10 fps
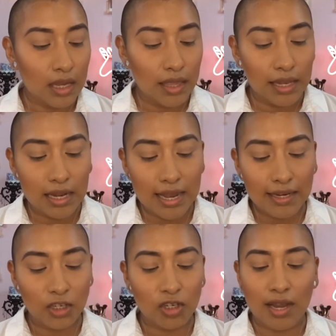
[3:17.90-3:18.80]
The
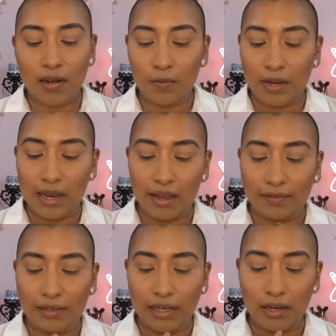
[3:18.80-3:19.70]
next shadow we have
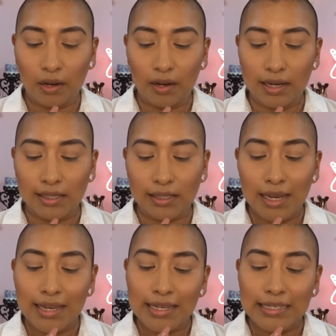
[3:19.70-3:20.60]
here is
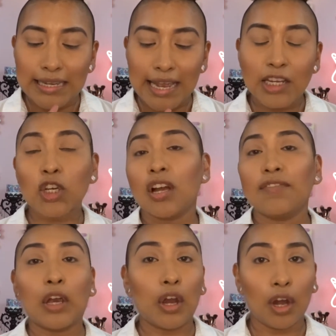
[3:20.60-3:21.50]
Dash
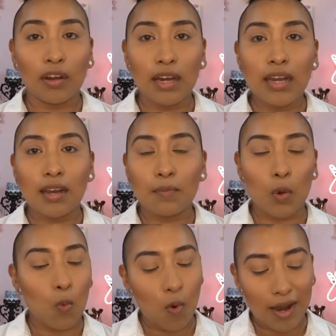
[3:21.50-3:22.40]
of Curry, number
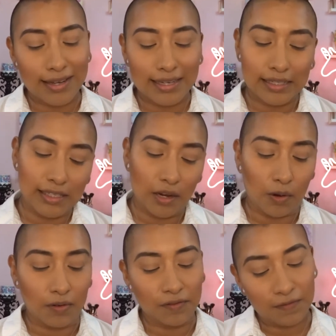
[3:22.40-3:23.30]

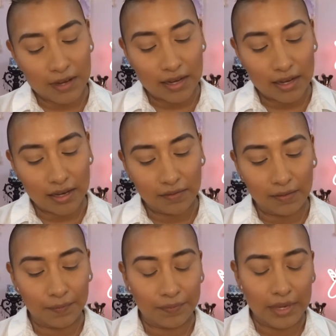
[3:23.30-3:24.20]

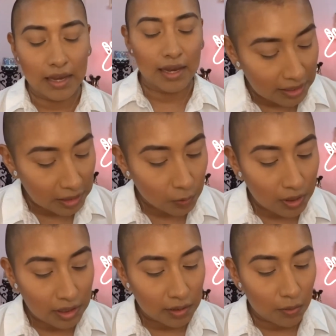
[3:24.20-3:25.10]
105. This
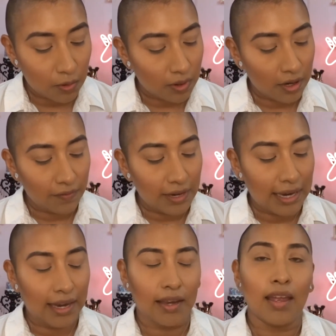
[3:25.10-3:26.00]
one is more of
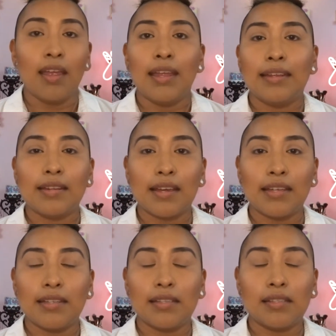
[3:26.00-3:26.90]
a
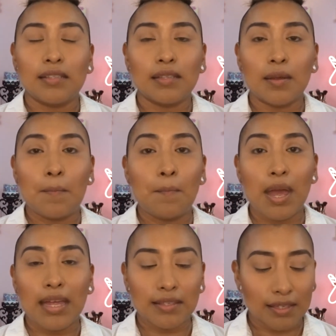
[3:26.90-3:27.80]
nice
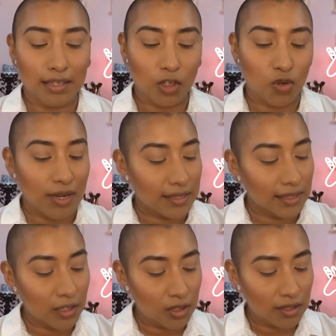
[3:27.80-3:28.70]
matte
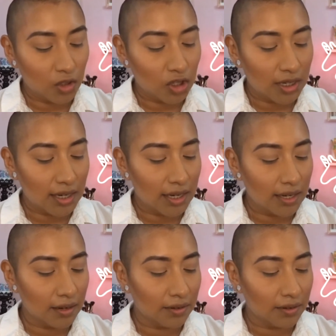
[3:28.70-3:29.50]
transition shade.